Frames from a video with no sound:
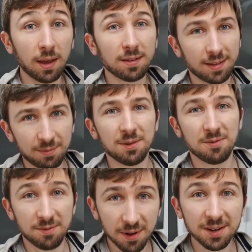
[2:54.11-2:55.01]
Except it
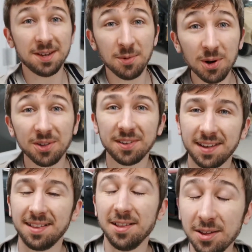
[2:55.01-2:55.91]
fucking was.
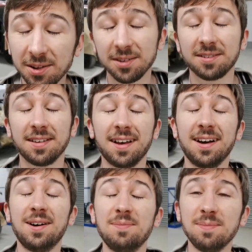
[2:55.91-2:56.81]
It looks
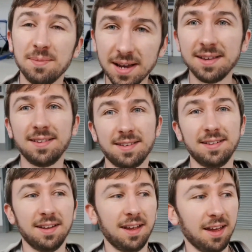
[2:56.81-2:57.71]

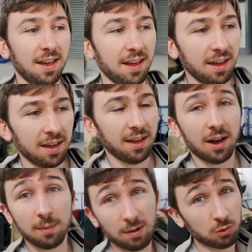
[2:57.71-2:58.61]
amazing.
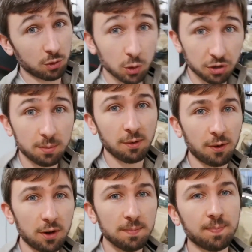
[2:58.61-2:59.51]
I'm having to record this on my
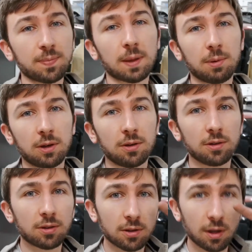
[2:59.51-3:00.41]
phone
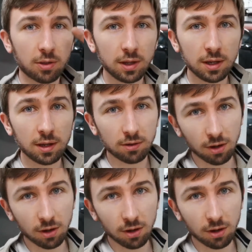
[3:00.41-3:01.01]
because the